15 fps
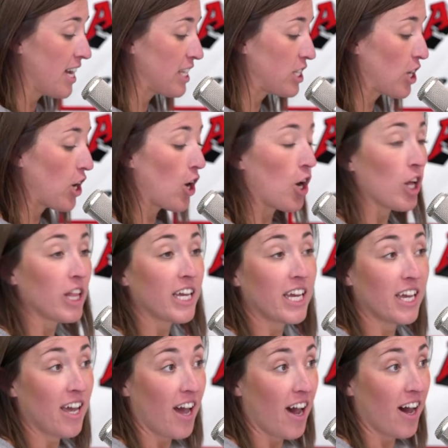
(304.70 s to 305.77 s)
That's all
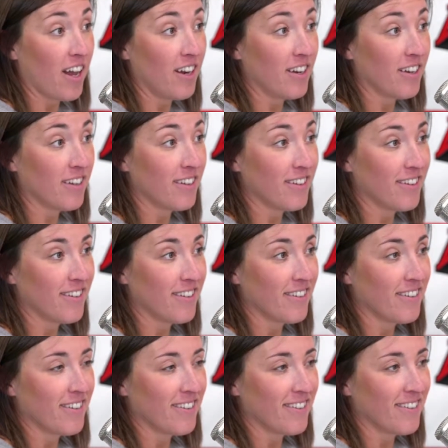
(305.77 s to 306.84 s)
he had.
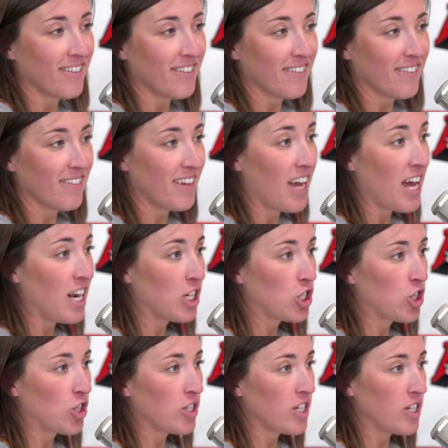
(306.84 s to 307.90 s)
And it
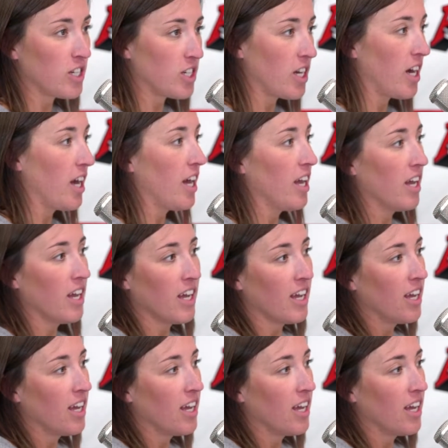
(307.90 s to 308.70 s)
turned into